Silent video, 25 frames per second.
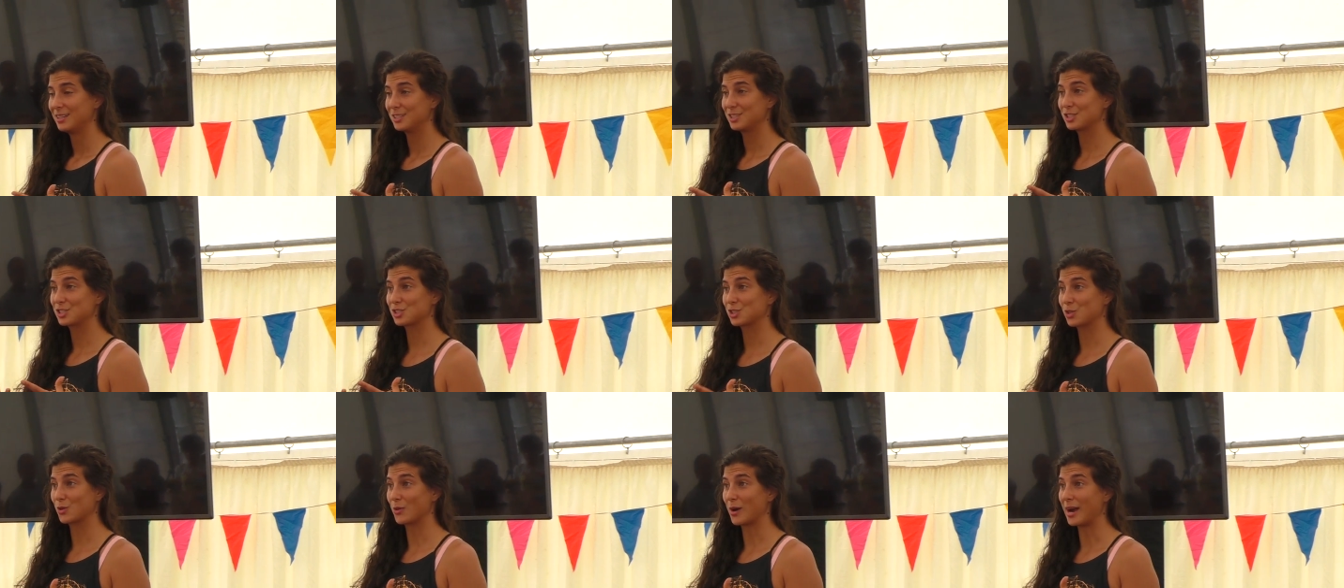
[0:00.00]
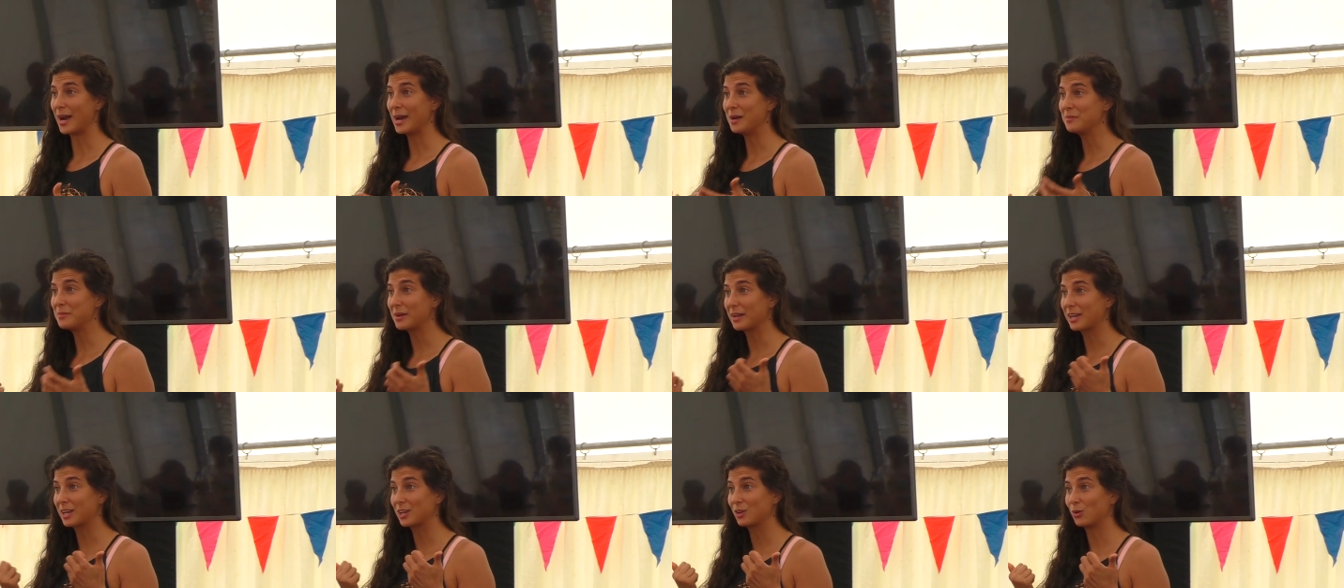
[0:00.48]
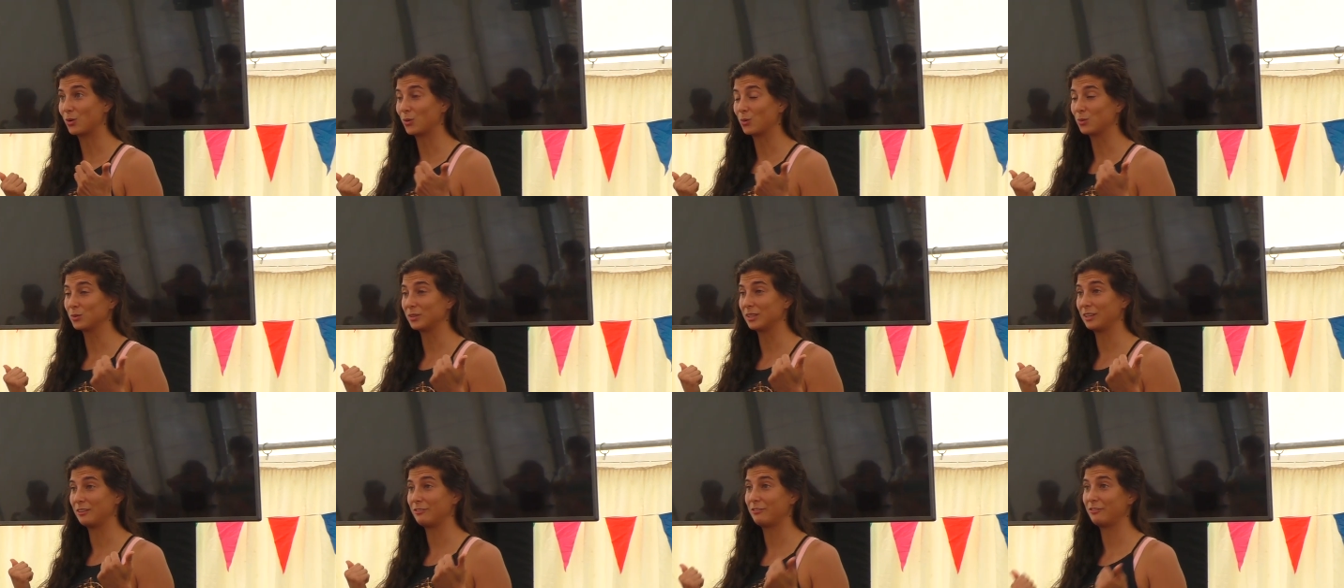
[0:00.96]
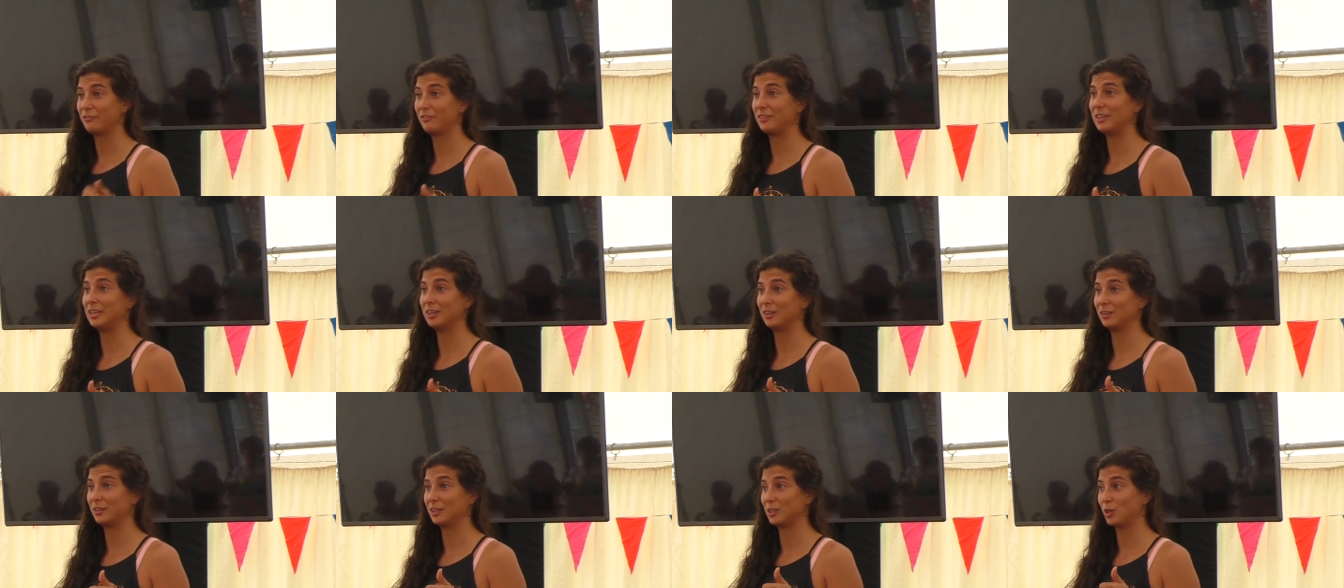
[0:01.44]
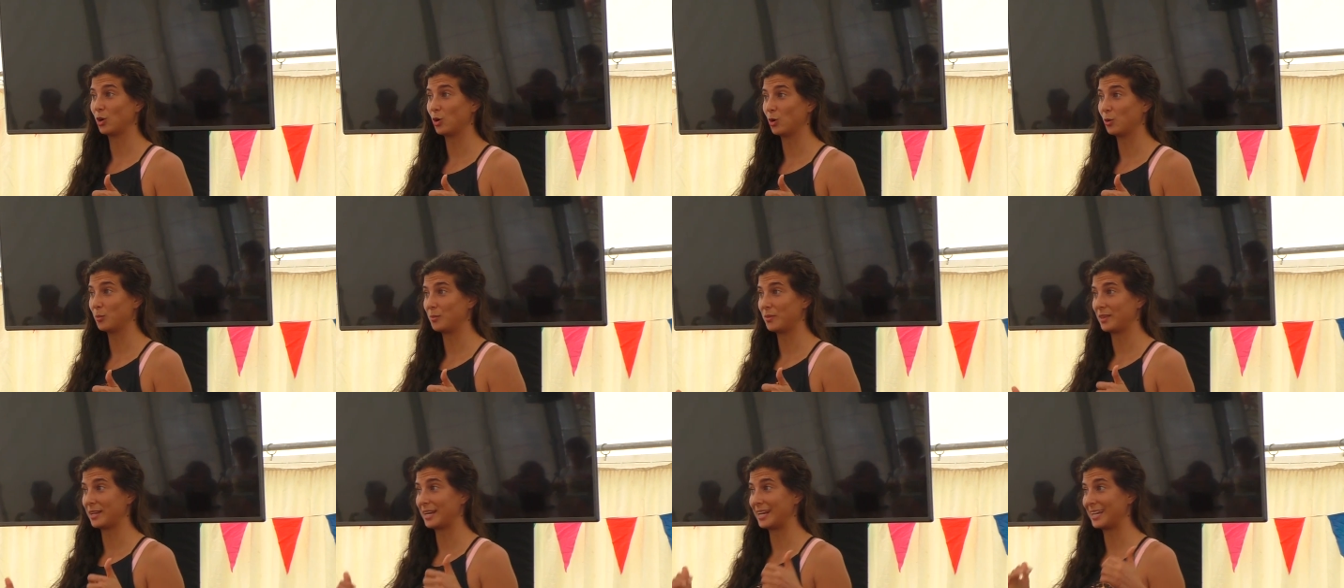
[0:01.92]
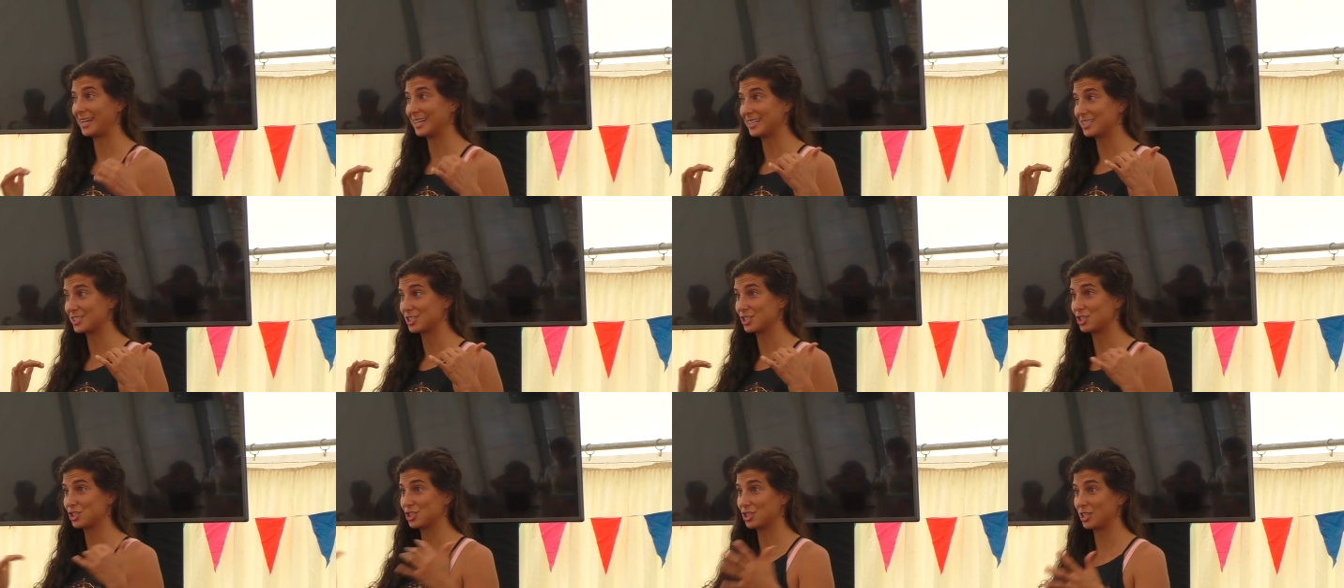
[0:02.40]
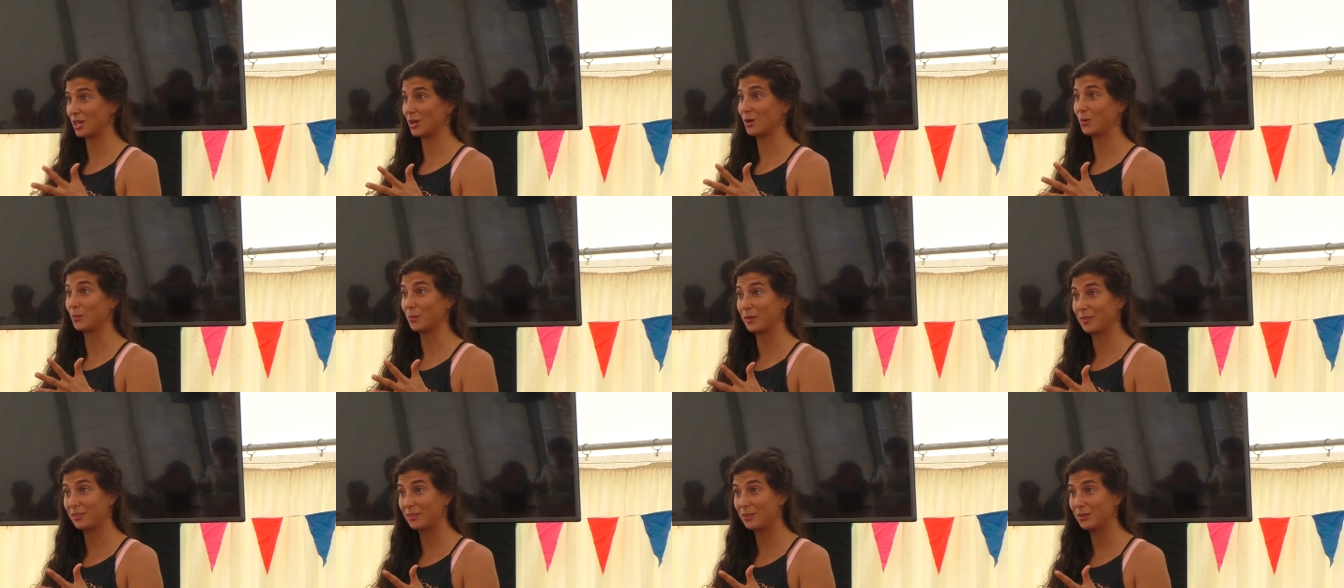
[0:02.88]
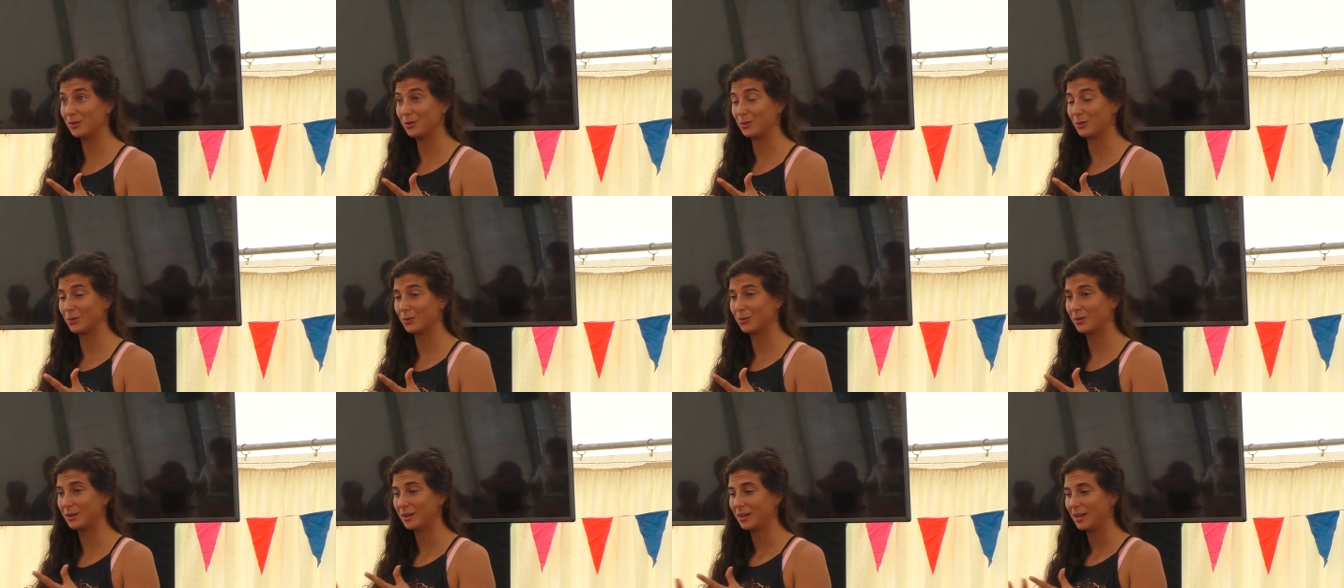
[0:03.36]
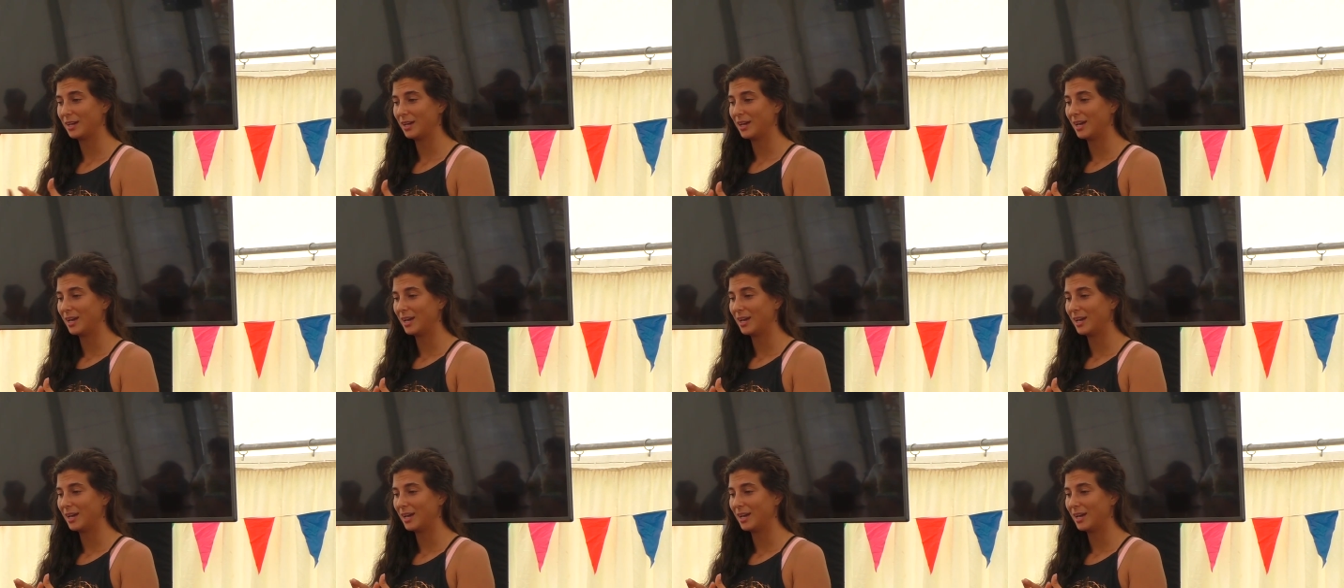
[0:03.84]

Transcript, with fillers: describe, I can only feel and hope that I get to share with you.